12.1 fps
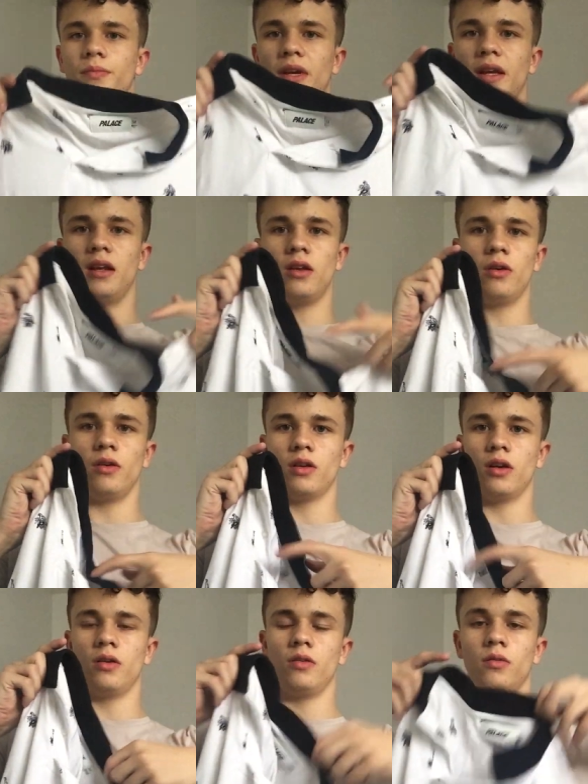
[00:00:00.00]
P
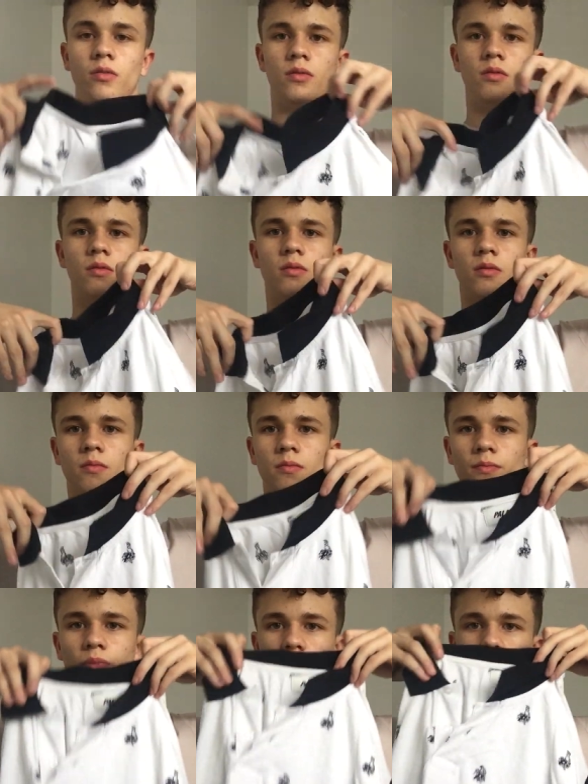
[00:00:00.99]
logo
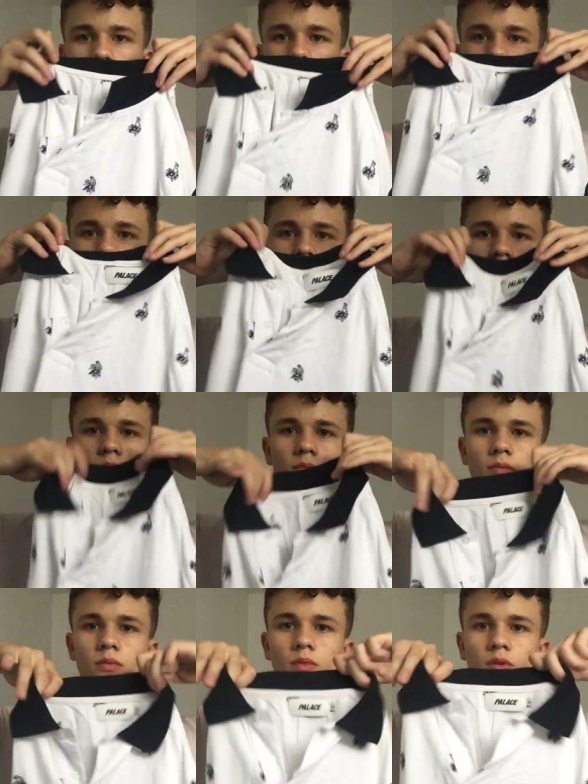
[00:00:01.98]
polo.
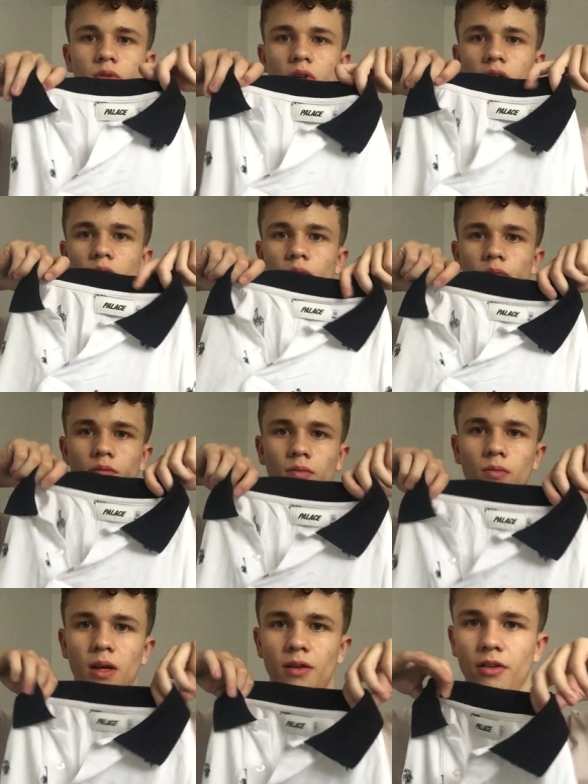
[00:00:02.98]
So
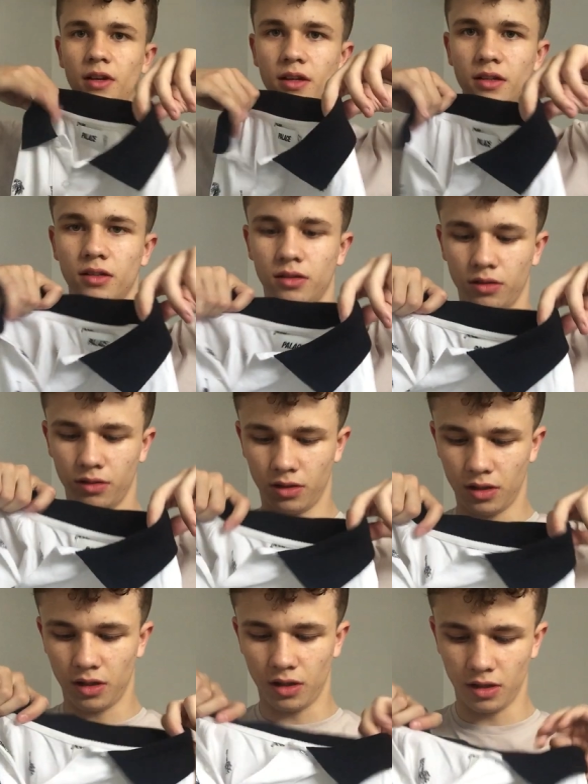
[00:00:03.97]
there it is.
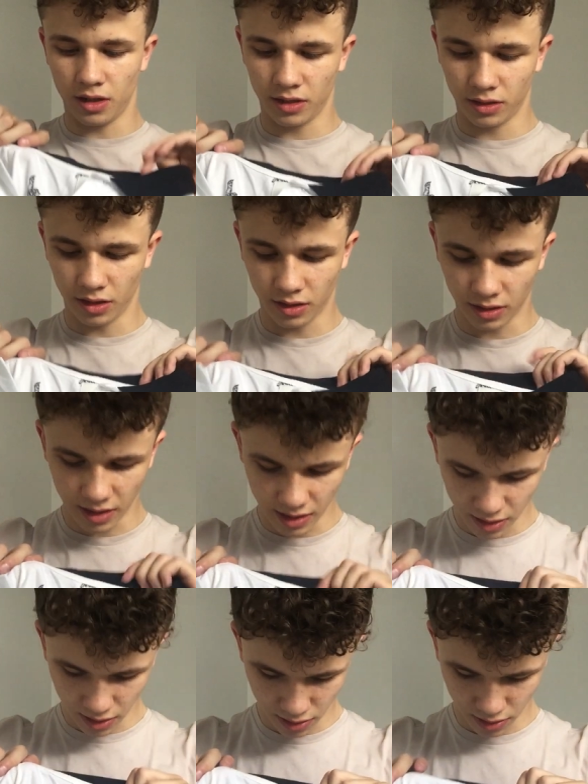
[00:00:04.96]
Uh, there's the
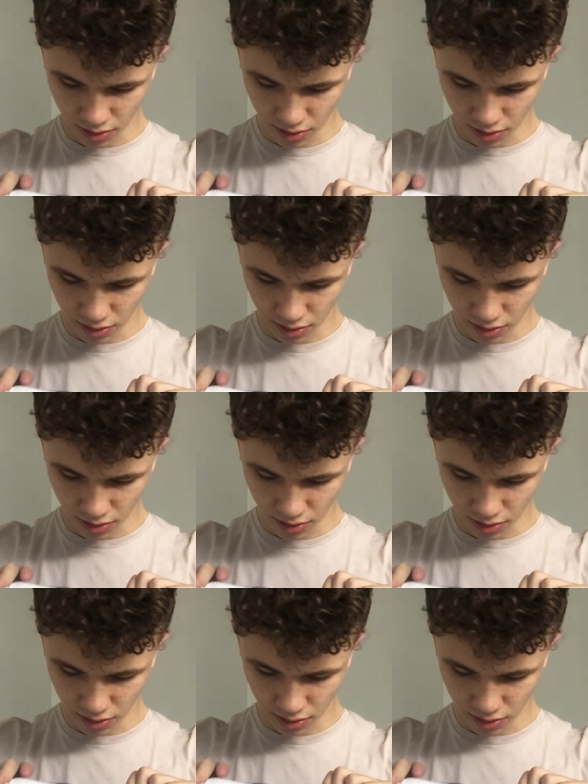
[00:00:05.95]
tag.